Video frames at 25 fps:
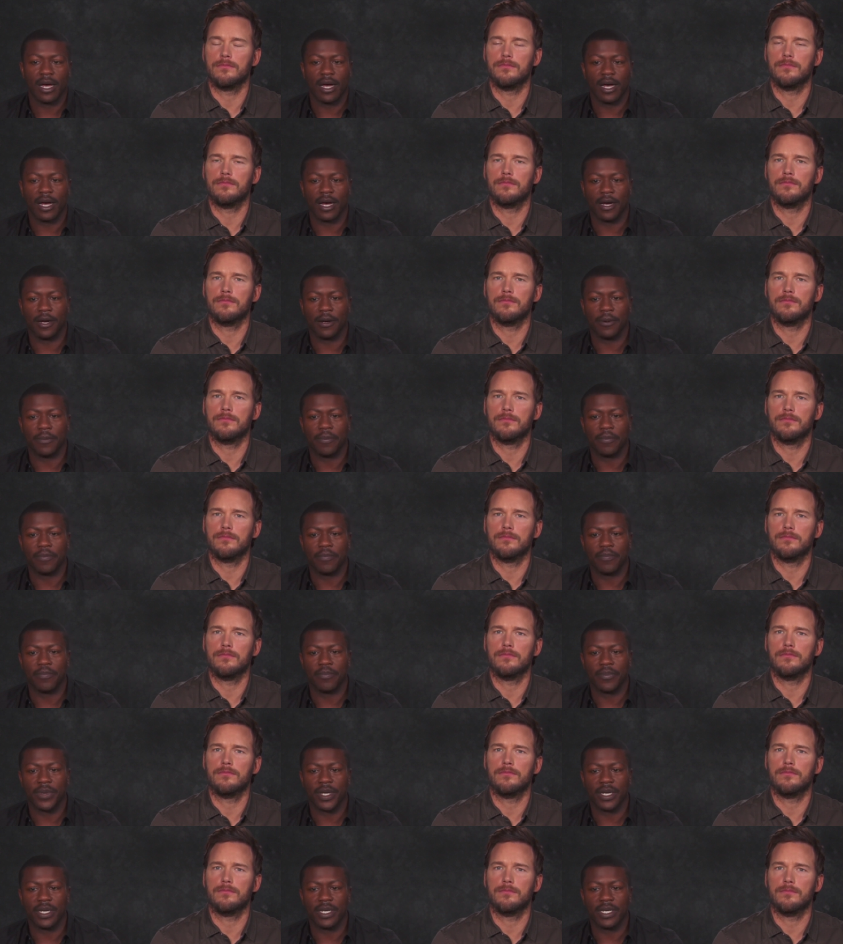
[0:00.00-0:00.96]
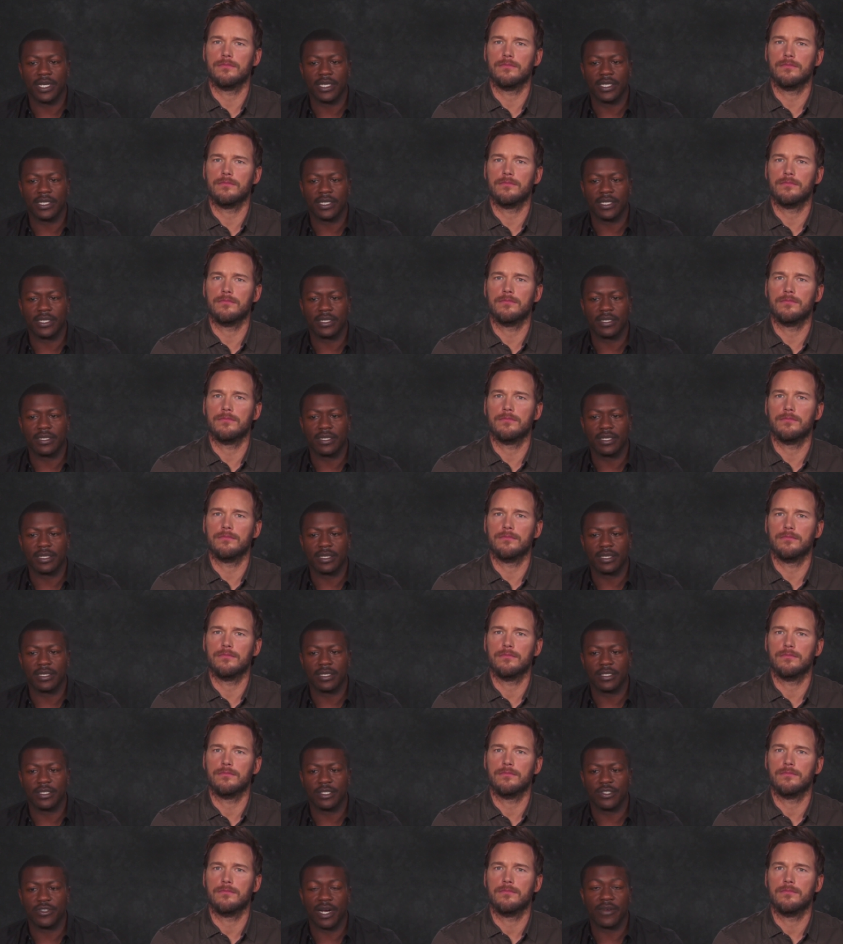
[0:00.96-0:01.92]
Speaker 1: Um, but it is the,
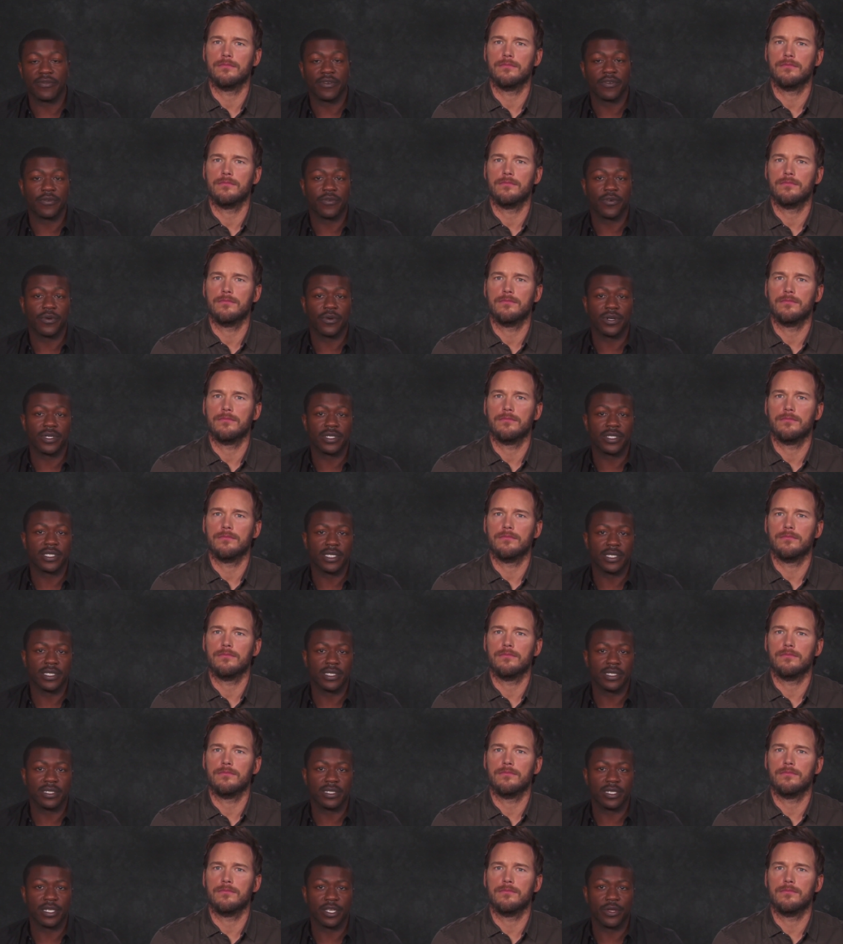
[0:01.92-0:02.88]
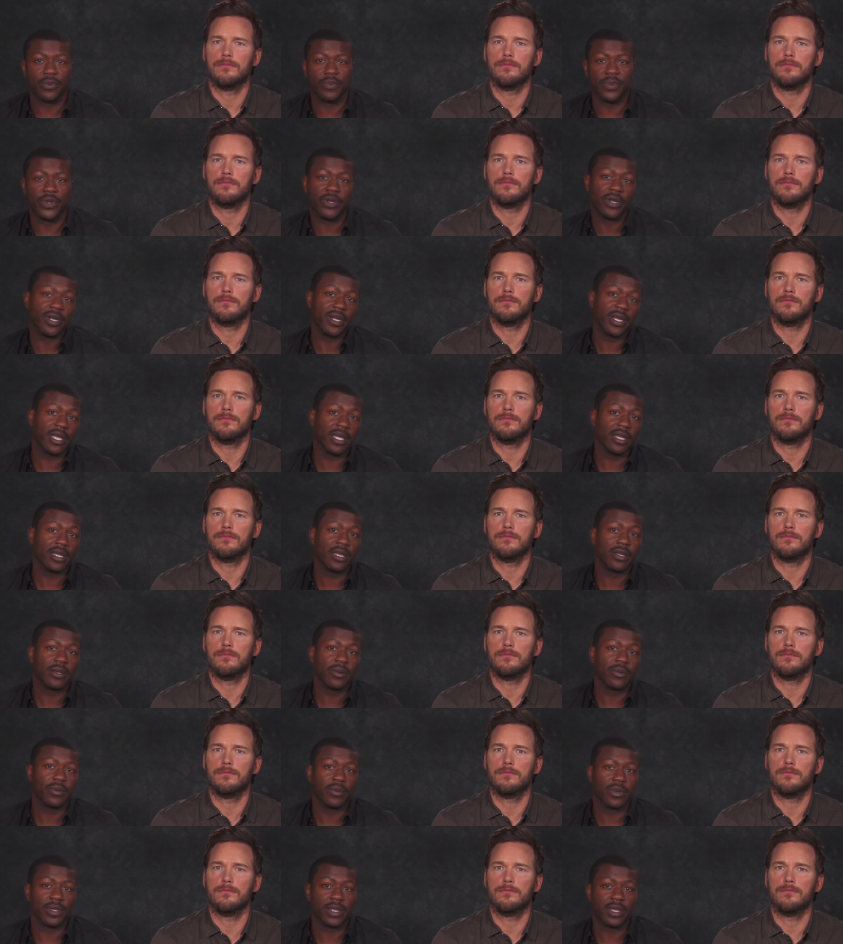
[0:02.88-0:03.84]
the driving force is the community
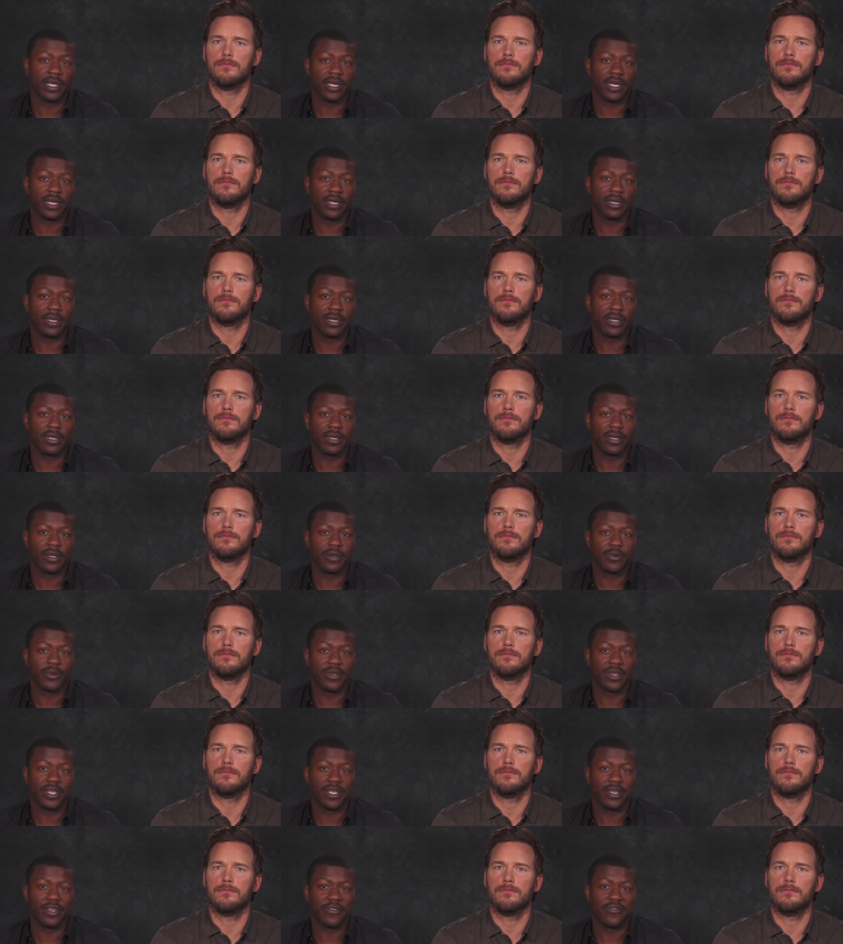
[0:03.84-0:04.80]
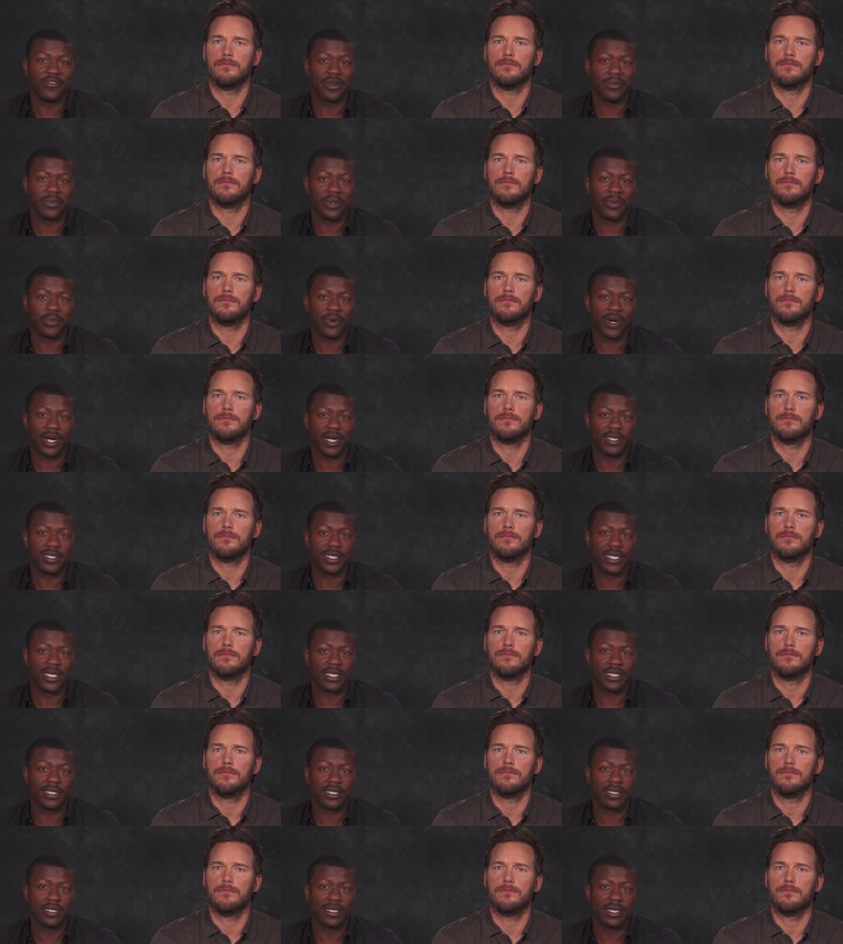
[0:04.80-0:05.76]
within within the filming
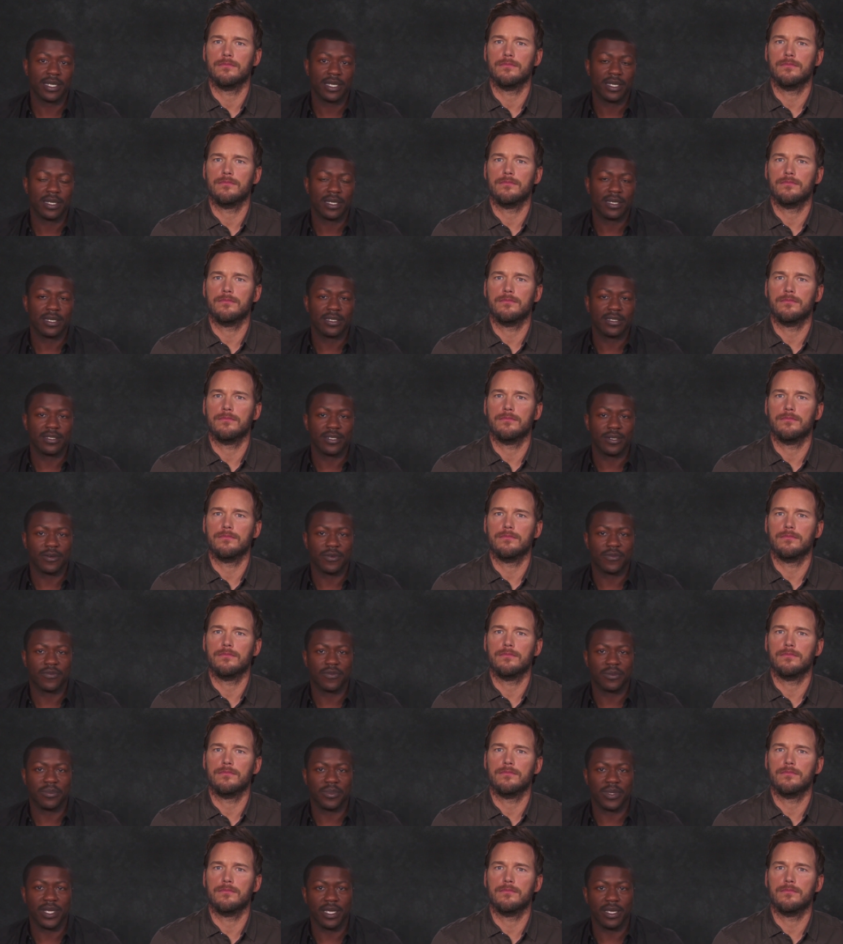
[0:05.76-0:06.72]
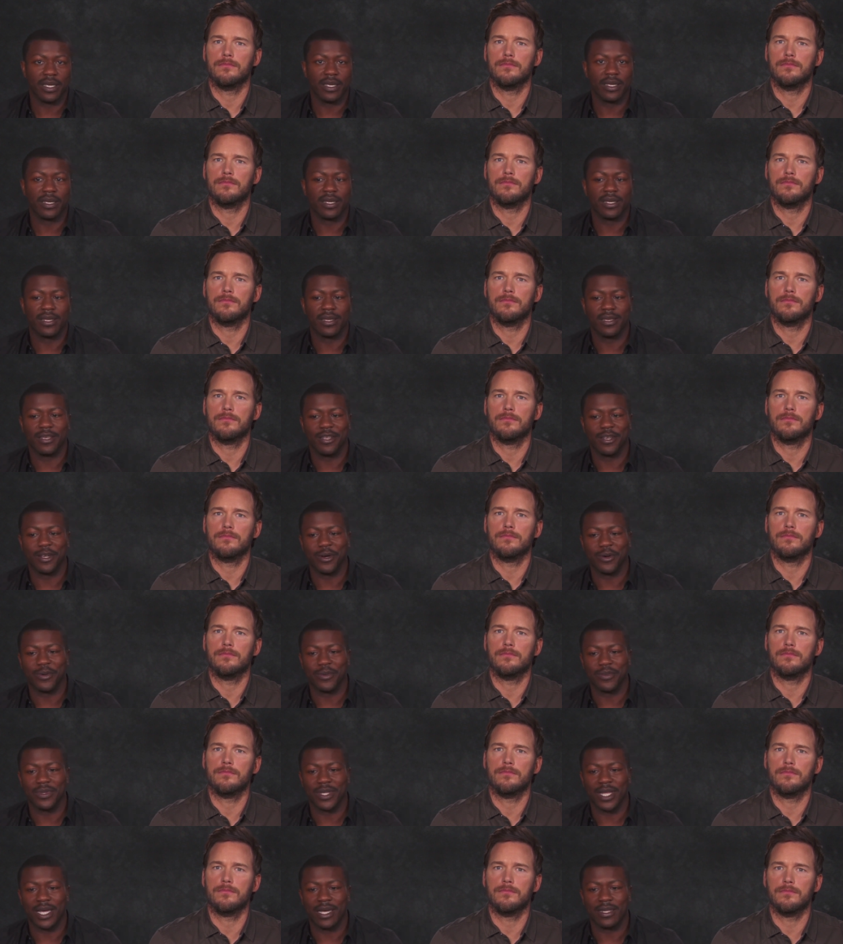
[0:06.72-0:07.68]
process. So for me, you
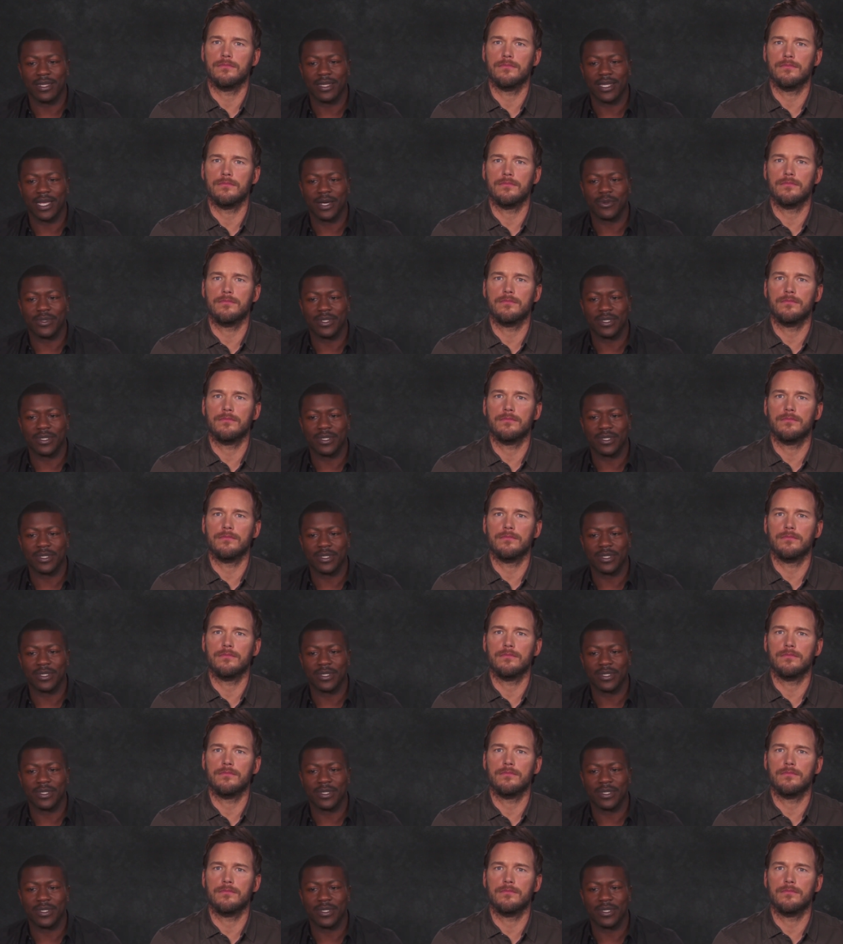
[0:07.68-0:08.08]
know, that that